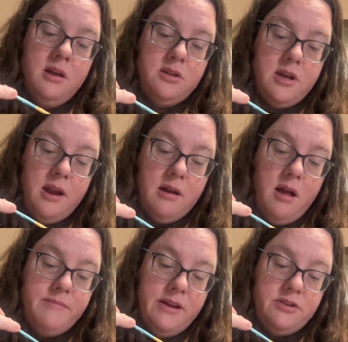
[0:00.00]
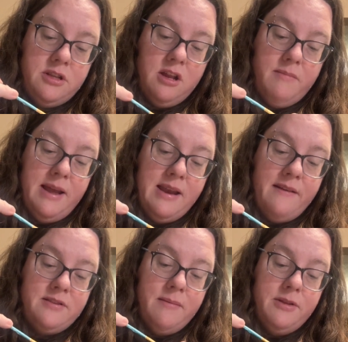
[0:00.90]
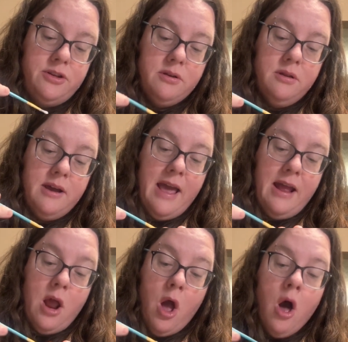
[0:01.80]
to kind of calm down just a little bit and have something that you can look at.